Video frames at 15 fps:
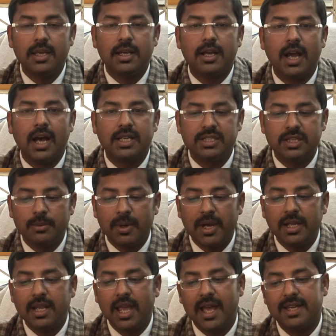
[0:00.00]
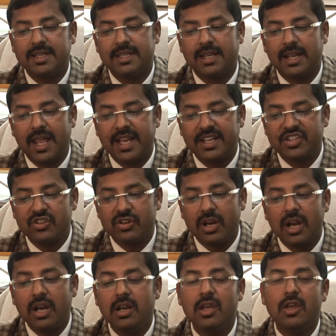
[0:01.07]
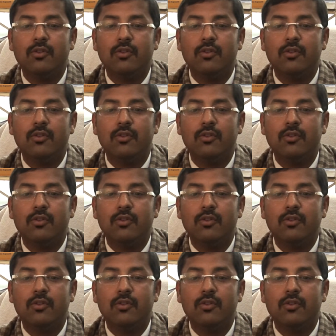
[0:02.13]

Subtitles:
Ghaziabad as a lecturer